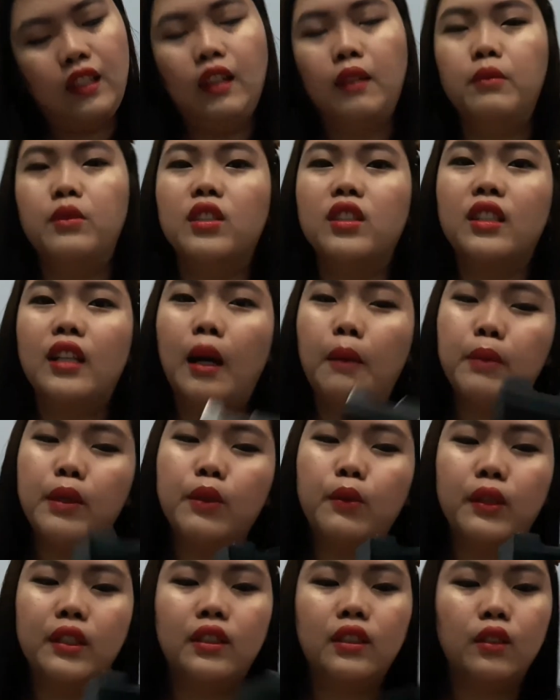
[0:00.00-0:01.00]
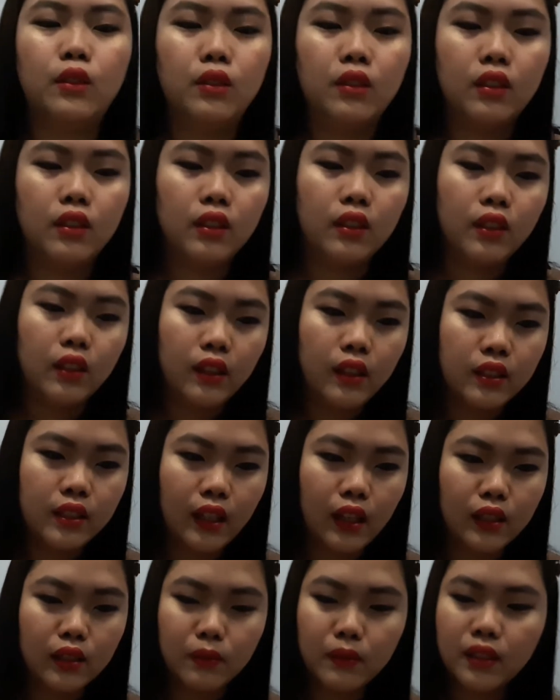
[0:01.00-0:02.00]
I'm just copying what the
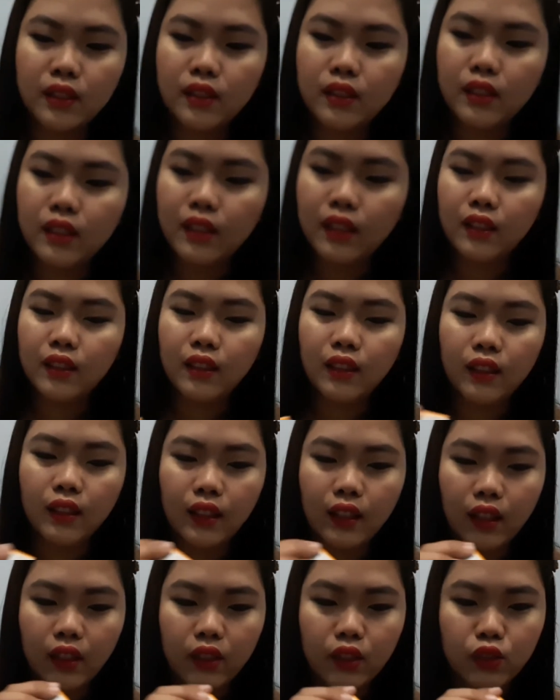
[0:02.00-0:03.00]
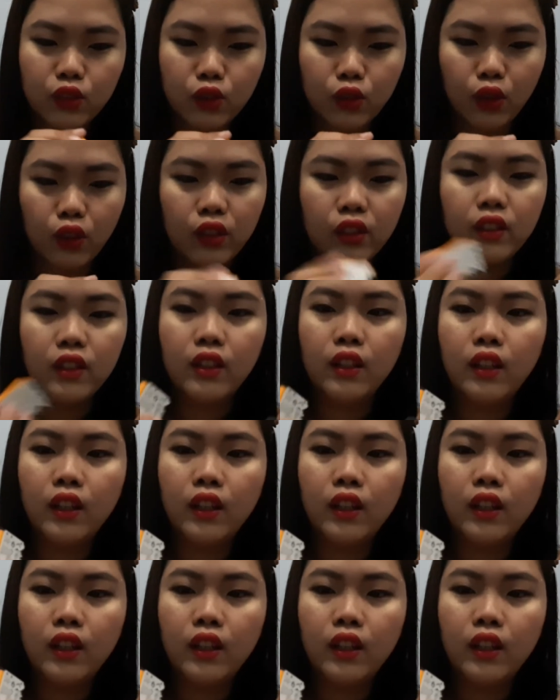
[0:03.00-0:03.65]
salesman did at the store.